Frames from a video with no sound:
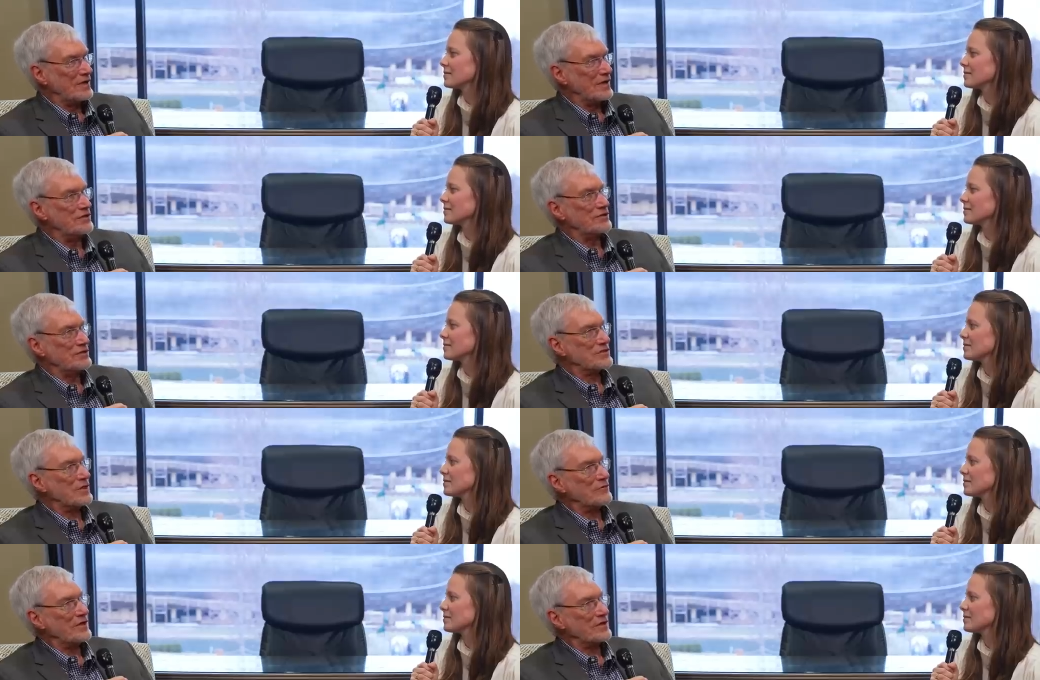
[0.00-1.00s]
Speaker 1: And yet you
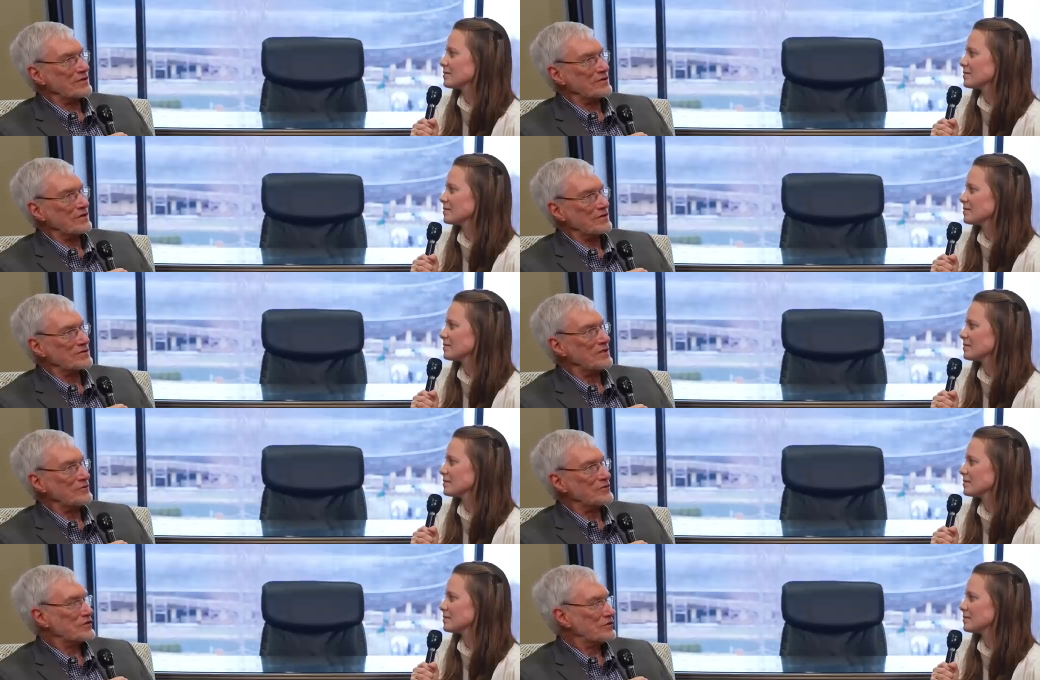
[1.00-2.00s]
stand back and
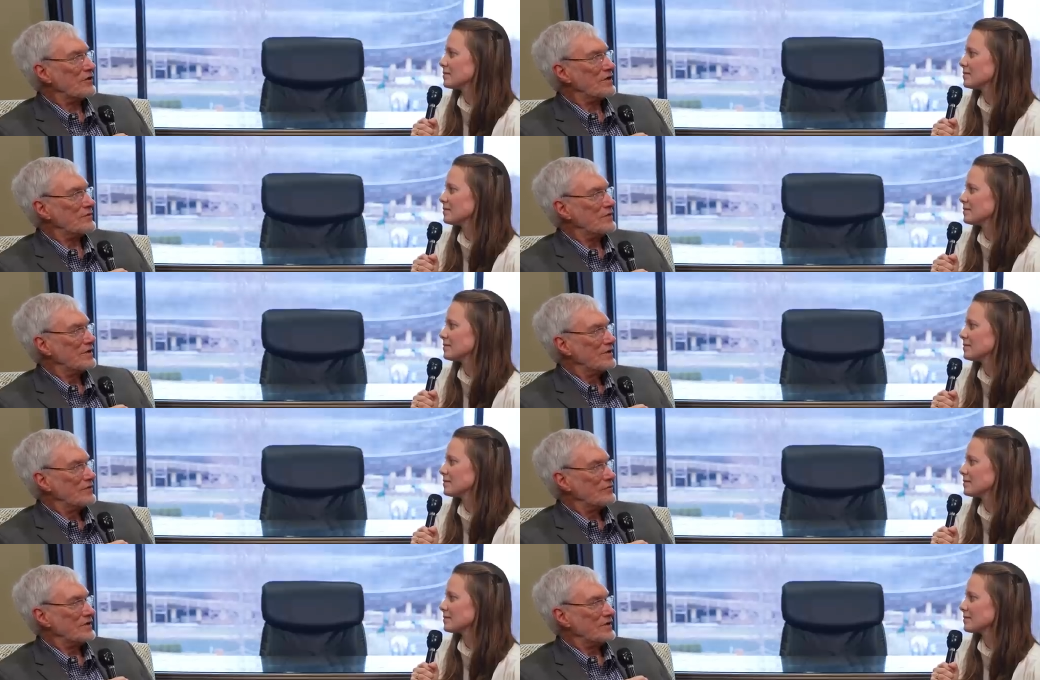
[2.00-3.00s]
see it was a time
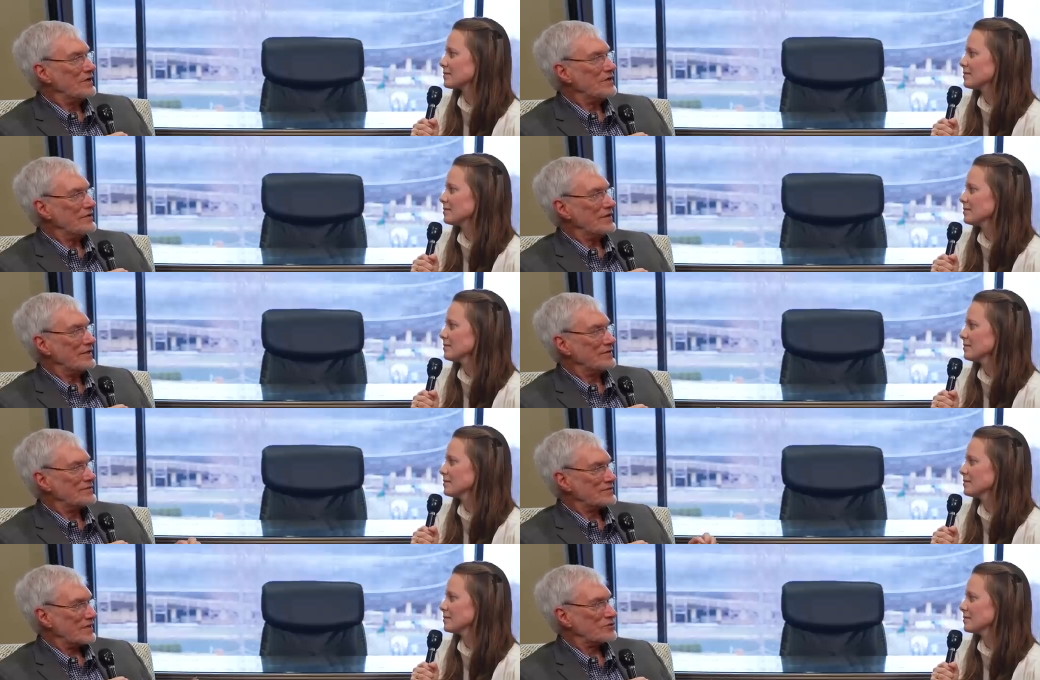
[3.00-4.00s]
when he
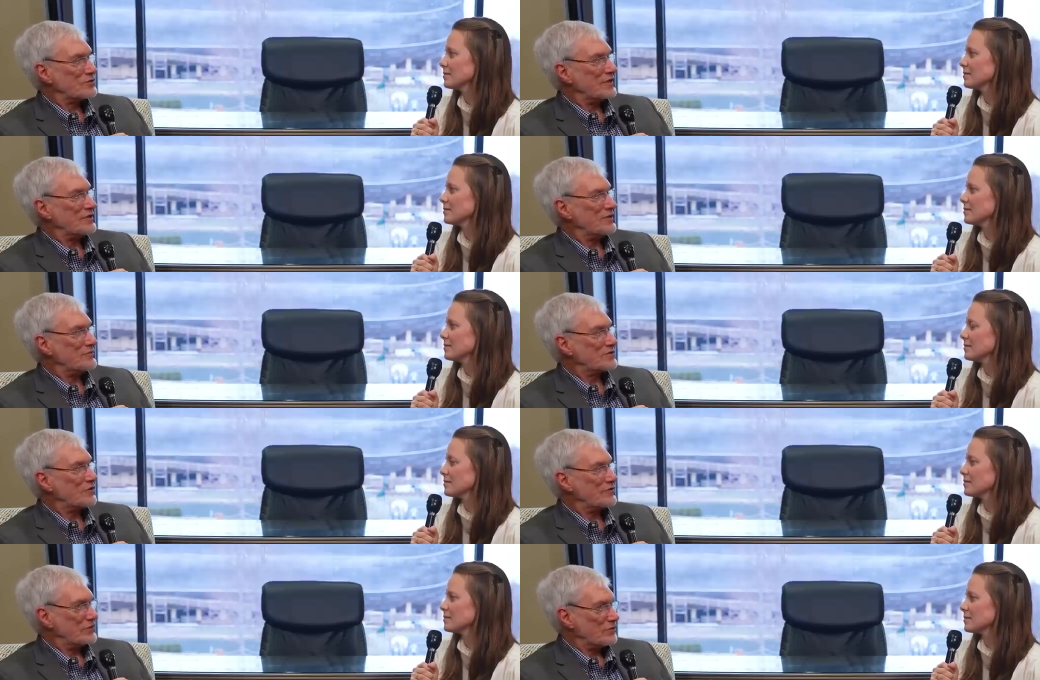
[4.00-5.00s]
then saturated
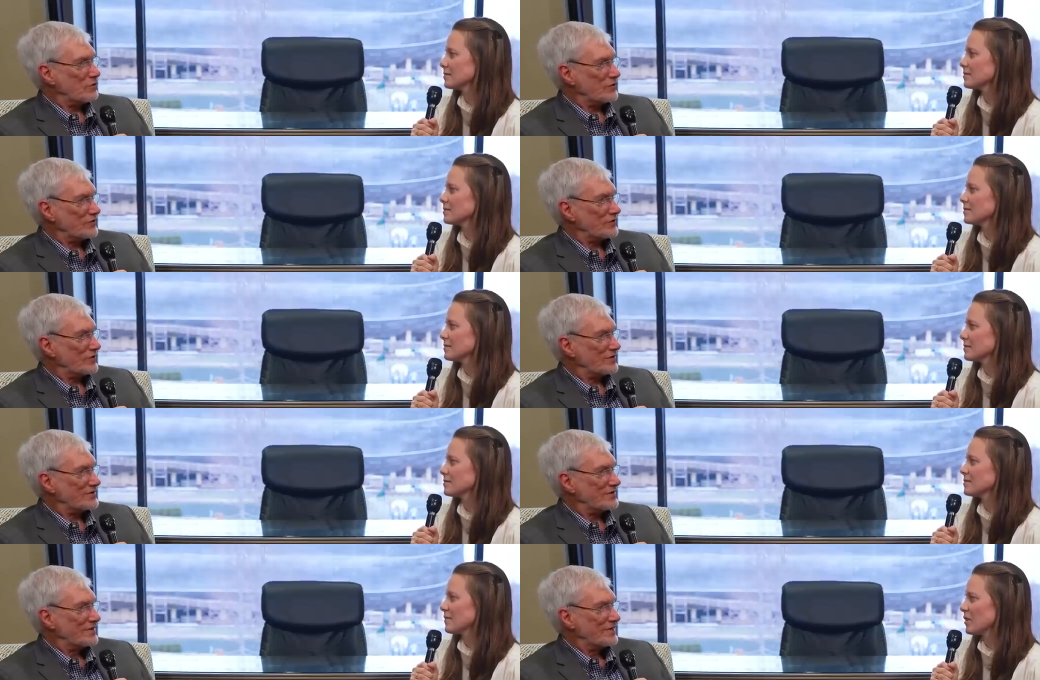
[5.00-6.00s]
himself in the Word of
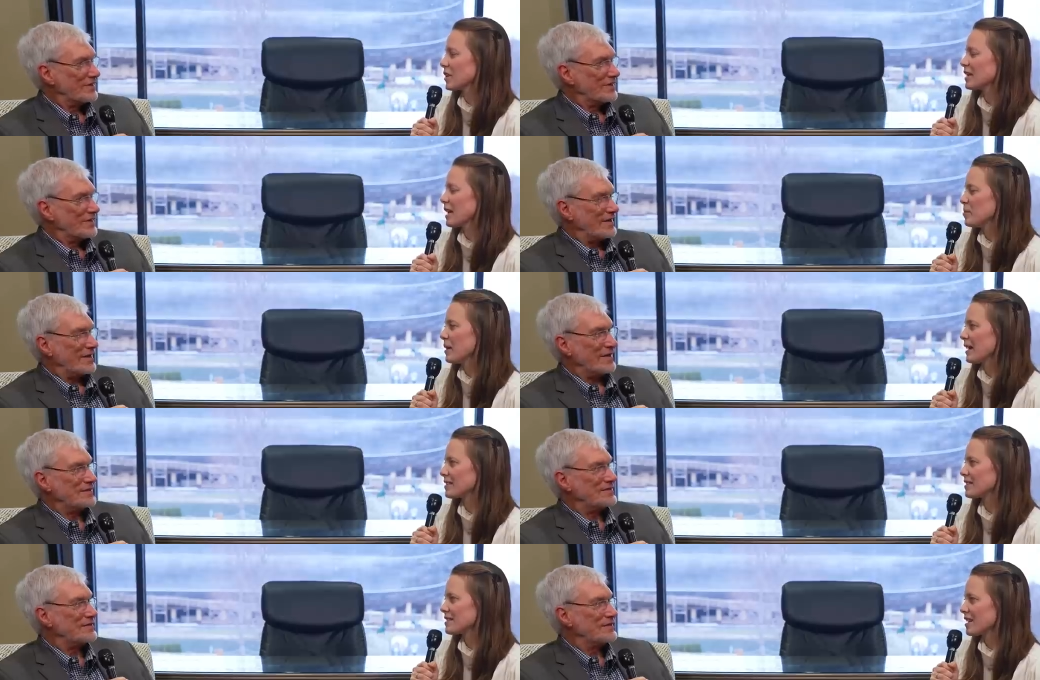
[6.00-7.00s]
God.
Speaker 2: Look at the
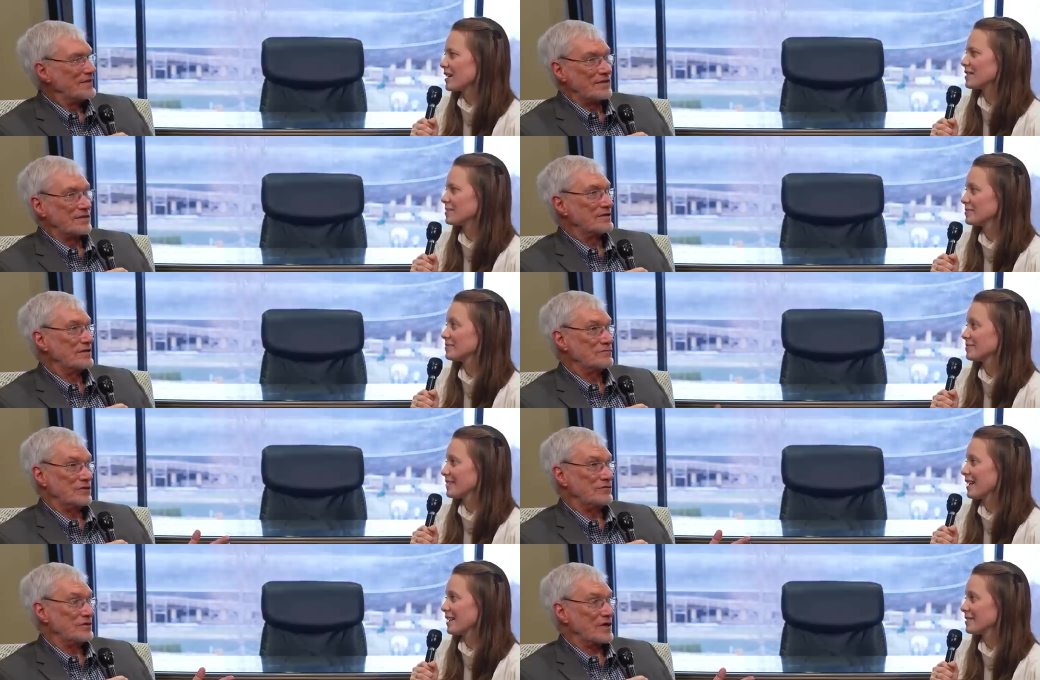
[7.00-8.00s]
impact and that's had.
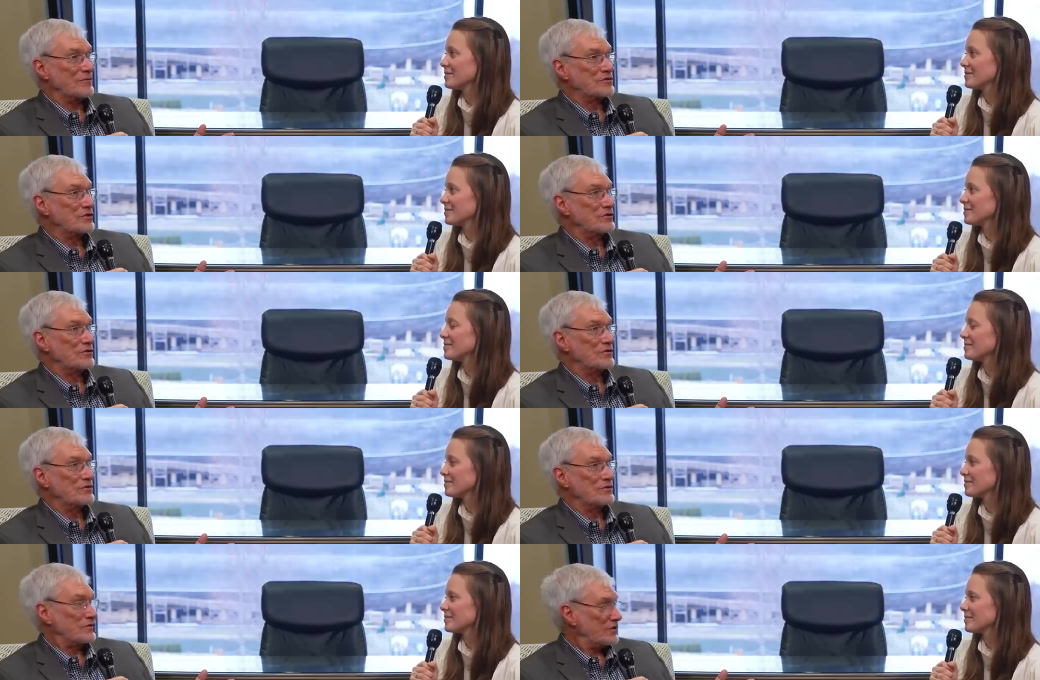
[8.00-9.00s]
If yeah. you come
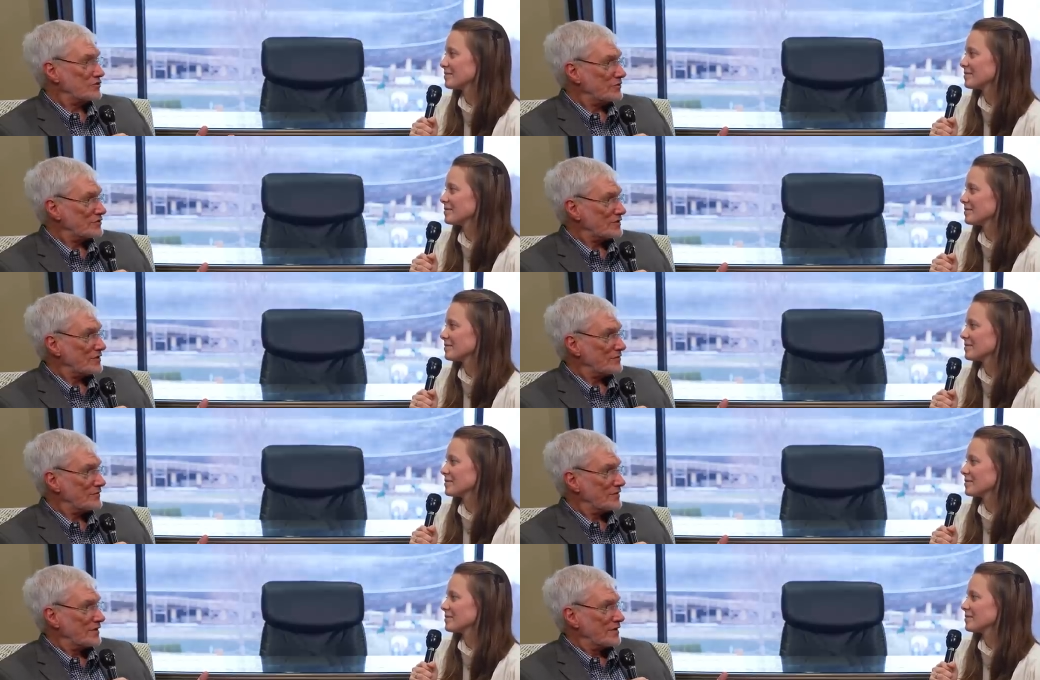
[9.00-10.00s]
Speaker 1: to the Creation
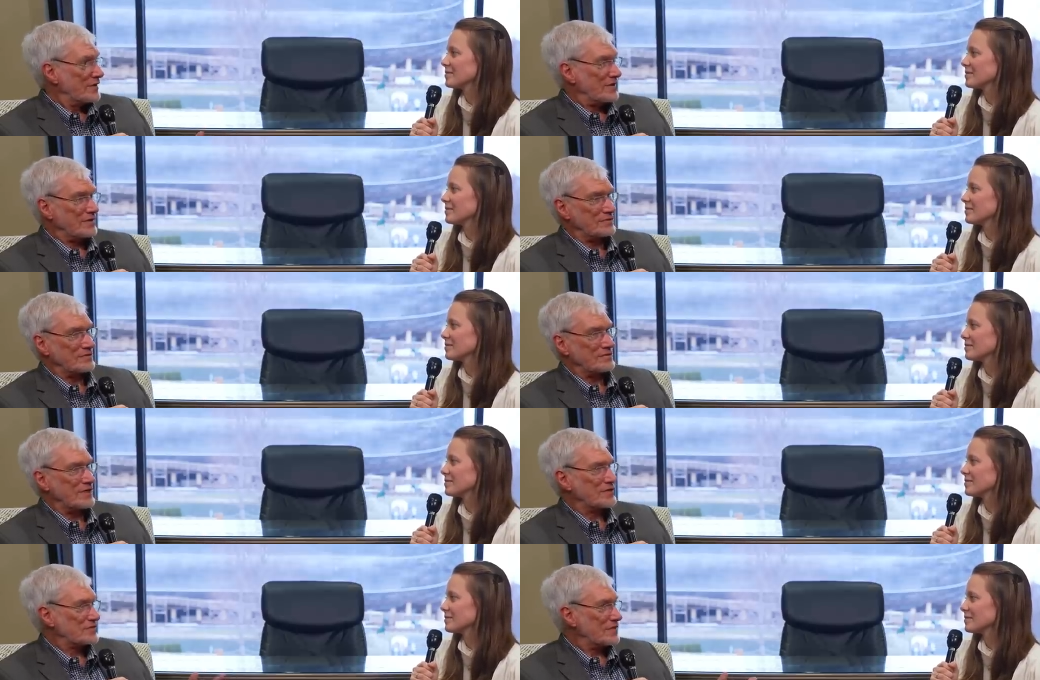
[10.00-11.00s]
Museum in
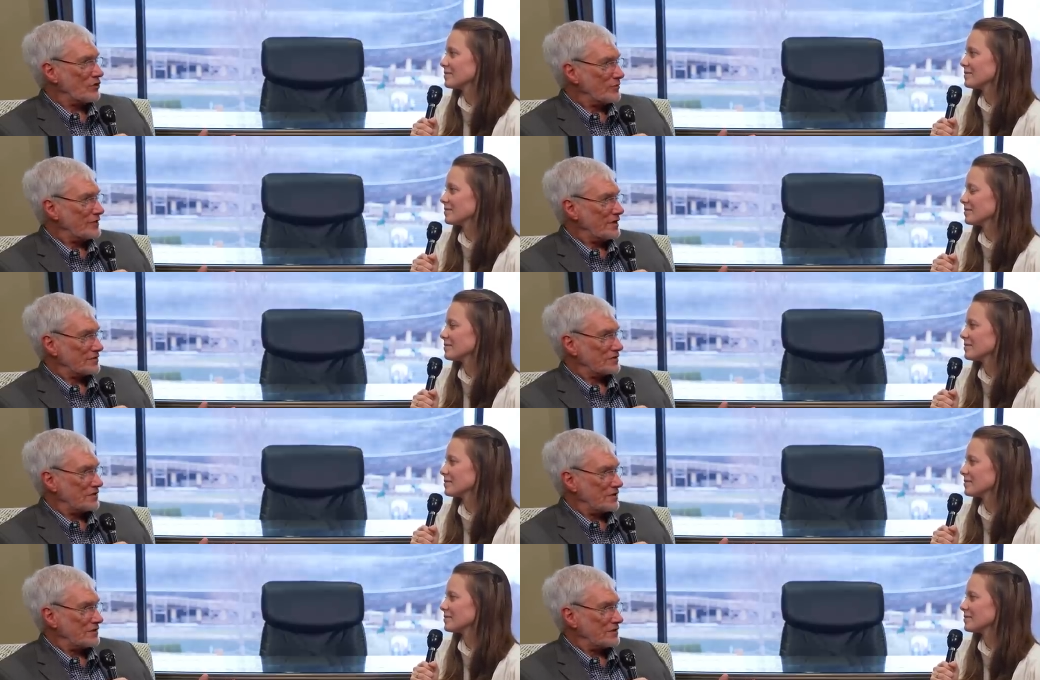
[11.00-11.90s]
Legacy Lobby outside our